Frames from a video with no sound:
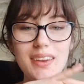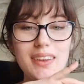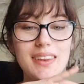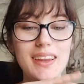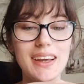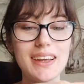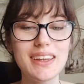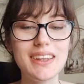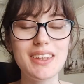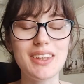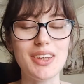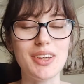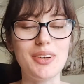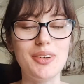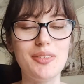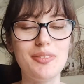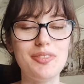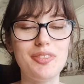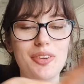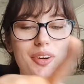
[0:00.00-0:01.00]
thank
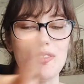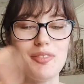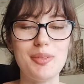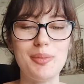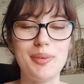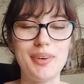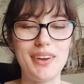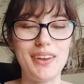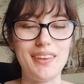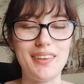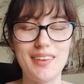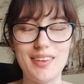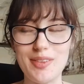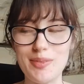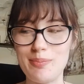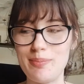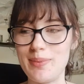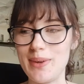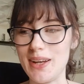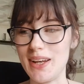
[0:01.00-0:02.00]
you for everybody that's
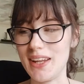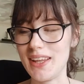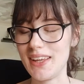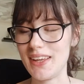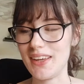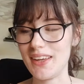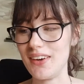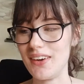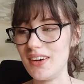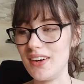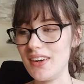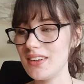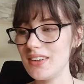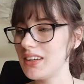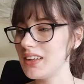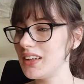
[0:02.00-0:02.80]
been here.